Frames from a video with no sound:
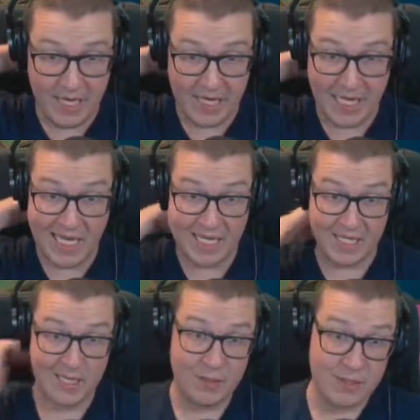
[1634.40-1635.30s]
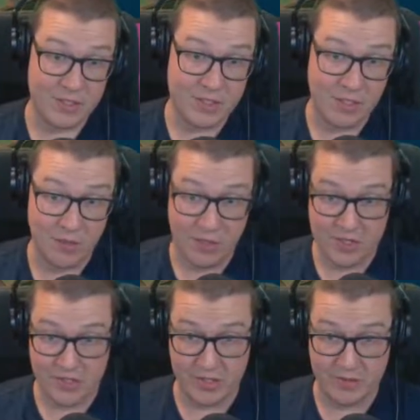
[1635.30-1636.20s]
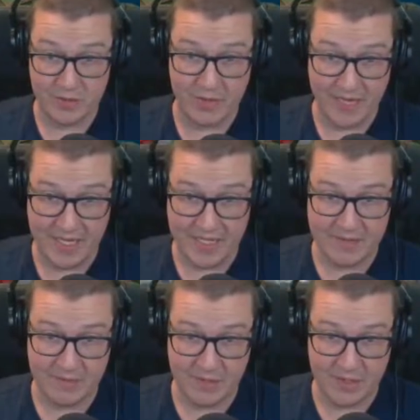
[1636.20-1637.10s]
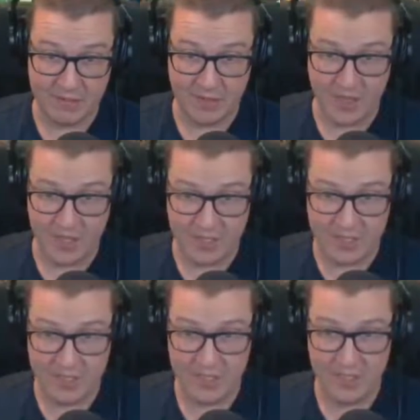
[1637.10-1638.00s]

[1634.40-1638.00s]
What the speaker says: cleaning those washrooms, please, if somebody doesn't mind